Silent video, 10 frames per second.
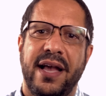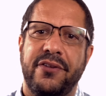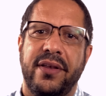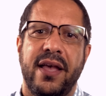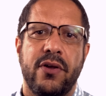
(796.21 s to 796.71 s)

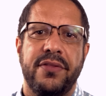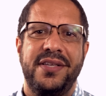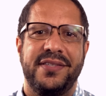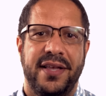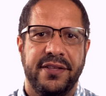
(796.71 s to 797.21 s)
to get all
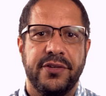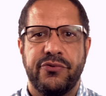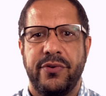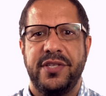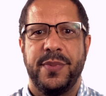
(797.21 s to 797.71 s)
these
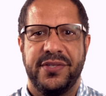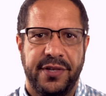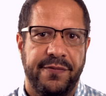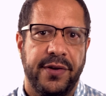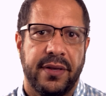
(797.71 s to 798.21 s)

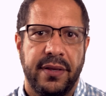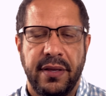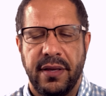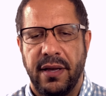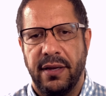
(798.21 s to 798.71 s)
industry-specific
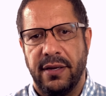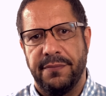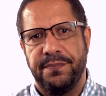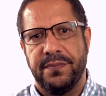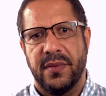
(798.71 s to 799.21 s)

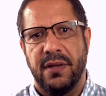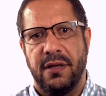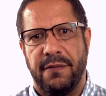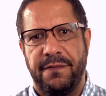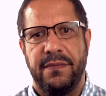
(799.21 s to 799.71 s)

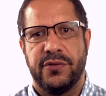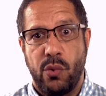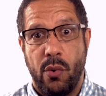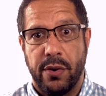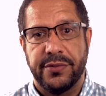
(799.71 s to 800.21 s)

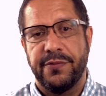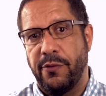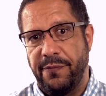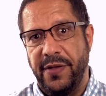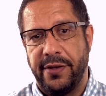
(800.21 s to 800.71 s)
scores for
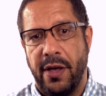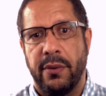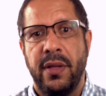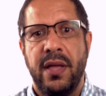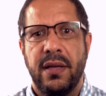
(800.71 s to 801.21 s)
FICO,
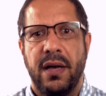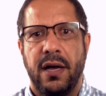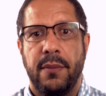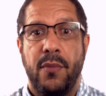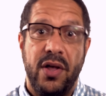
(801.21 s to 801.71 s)

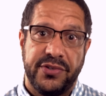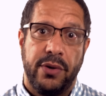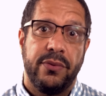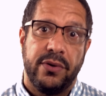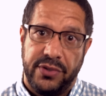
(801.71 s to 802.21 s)

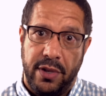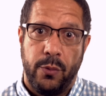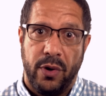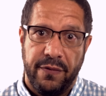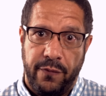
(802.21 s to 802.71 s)
also there's another
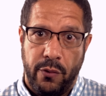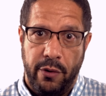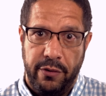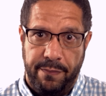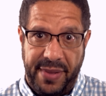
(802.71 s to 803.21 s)
one
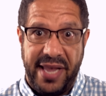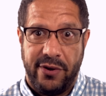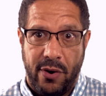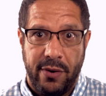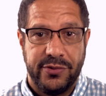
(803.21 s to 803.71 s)
for bank
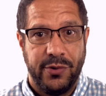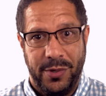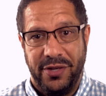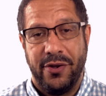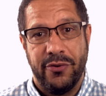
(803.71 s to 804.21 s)
cards. So when
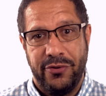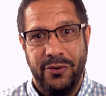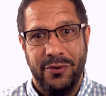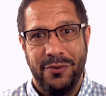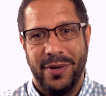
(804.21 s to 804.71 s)
you go
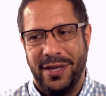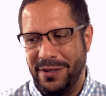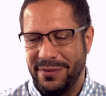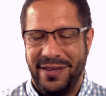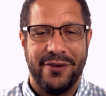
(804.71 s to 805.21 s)

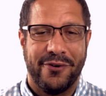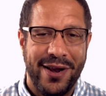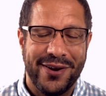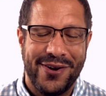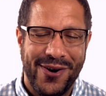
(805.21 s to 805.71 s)
to get a
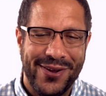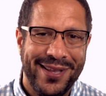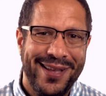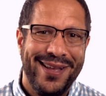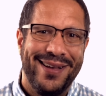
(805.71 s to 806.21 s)
credit card,
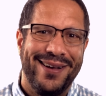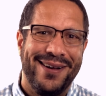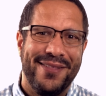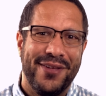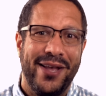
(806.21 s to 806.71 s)

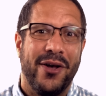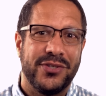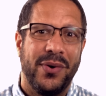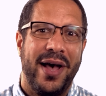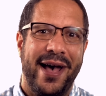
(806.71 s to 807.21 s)
they
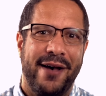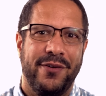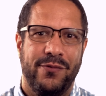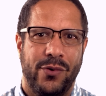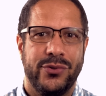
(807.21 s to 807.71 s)
also have a
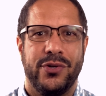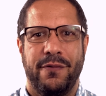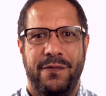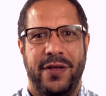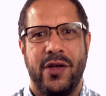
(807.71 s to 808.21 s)
version of
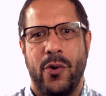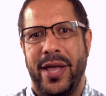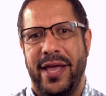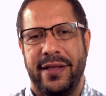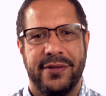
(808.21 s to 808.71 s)
FICO
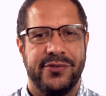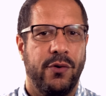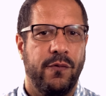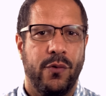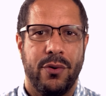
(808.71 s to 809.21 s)
8 and
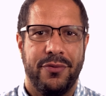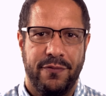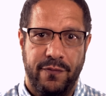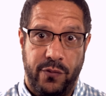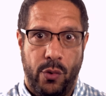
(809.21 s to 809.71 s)
so forth
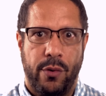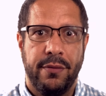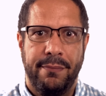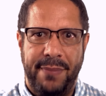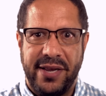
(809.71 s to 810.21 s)
for
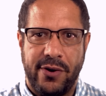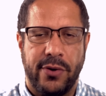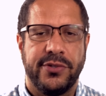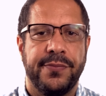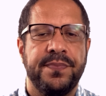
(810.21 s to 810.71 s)
bank cards.